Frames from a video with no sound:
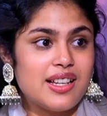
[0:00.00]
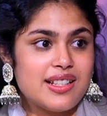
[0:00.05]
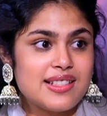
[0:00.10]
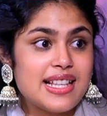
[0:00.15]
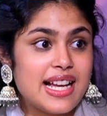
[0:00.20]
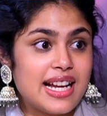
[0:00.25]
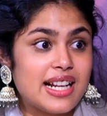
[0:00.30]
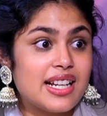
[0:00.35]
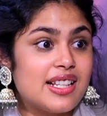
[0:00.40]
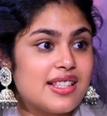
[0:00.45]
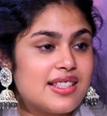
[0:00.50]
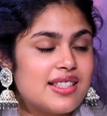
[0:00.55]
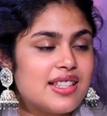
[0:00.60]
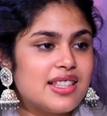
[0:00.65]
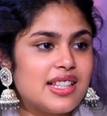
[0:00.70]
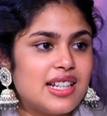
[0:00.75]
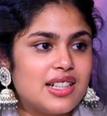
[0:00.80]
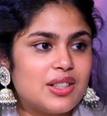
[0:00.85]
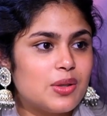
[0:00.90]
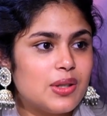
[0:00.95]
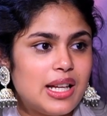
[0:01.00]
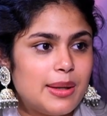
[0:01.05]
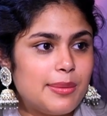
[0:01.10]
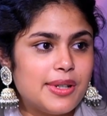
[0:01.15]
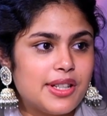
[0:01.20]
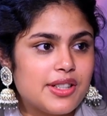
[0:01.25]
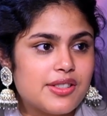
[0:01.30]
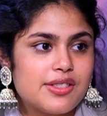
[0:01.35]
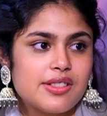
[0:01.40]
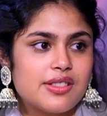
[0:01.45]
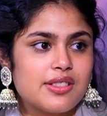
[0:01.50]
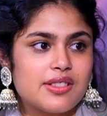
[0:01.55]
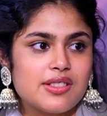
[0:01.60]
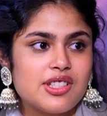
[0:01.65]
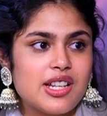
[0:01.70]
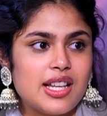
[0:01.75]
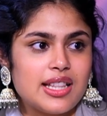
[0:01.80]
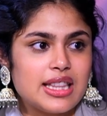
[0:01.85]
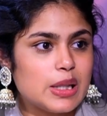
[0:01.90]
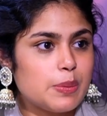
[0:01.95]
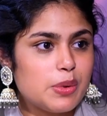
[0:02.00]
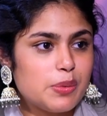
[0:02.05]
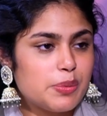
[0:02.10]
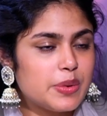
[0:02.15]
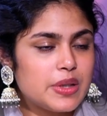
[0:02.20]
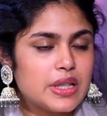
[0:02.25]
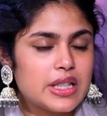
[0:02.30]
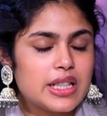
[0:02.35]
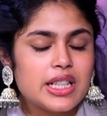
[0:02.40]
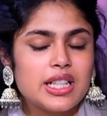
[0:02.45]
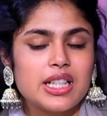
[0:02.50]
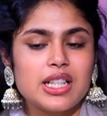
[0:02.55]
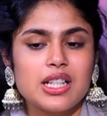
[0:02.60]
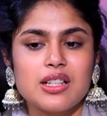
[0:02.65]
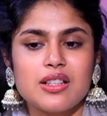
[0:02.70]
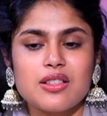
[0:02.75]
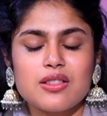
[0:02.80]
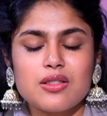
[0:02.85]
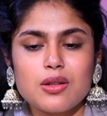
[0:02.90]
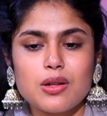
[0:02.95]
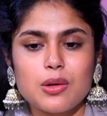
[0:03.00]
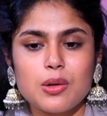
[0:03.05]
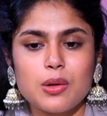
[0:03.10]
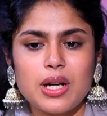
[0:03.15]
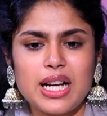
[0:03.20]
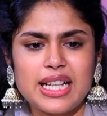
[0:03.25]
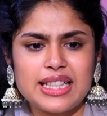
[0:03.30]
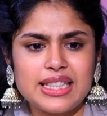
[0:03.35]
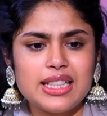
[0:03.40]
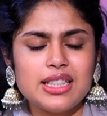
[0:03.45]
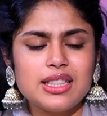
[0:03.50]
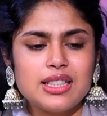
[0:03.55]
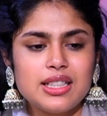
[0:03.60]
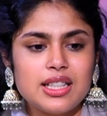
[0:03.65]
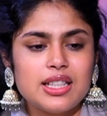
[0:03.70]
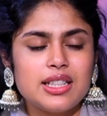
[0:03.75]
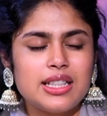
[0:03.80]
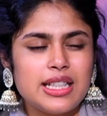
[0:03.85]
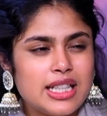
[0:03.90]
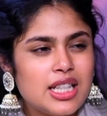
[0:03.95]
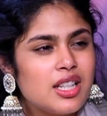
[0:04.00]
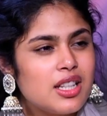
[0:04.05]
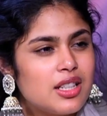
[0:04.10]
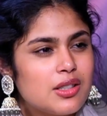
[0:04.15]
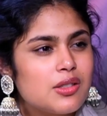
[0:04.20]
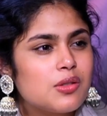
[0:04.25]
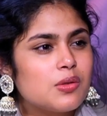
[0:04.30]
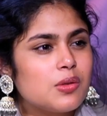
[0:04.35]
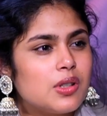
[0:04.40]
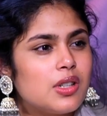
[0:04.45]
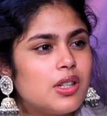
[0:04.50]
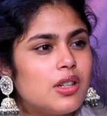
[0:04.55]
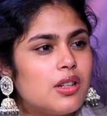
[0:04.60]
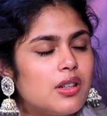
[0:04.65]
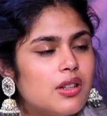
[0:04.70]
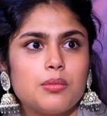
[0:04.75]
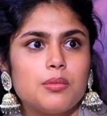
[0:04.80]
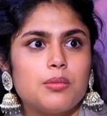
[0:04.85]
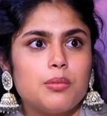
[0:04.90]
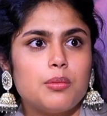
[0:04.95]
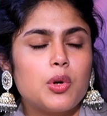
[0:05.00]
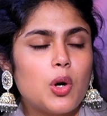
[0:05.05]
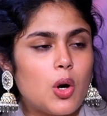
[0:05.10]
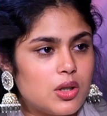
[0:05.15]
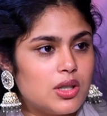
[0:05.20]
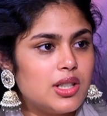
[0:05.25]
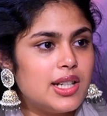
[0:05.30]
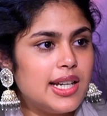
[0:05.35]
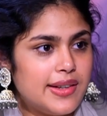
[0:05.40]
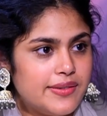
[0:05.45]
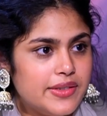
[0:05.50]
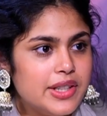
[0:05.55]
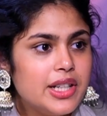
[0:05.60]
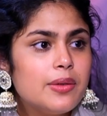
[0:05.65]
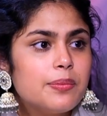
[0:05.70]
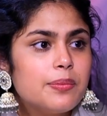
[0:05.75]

exactly, see that collaboration, Shanti people. So I think they're taking it to a broader level,